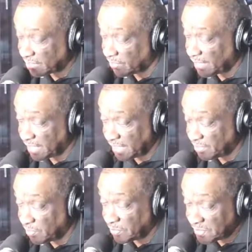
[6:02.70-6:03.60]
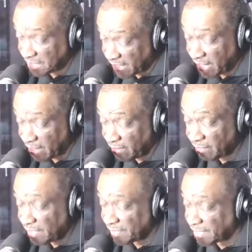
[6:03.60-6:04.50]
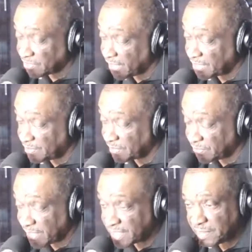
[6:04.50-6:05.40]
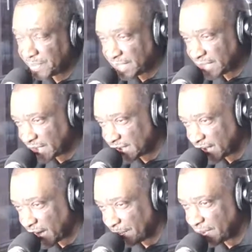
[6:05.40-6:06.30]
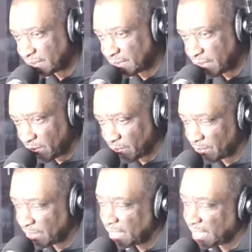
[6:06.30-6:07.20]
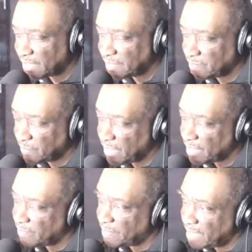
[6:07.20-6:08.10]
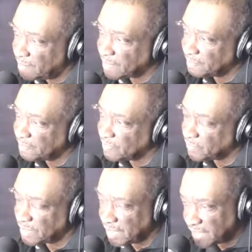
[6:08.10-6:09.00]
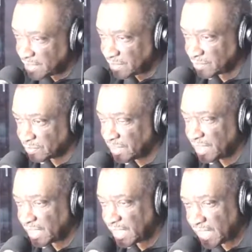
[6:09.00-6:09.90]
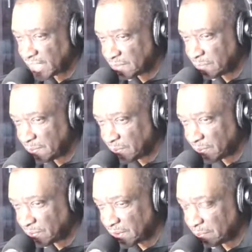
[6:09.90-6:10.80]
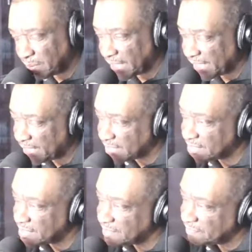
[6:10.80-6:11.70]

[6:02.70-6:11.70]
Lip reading: tried, they knew it was there. They tried to address it, but did they stop it? No. Under Barack Obama, what did they do? They gave these people blankets.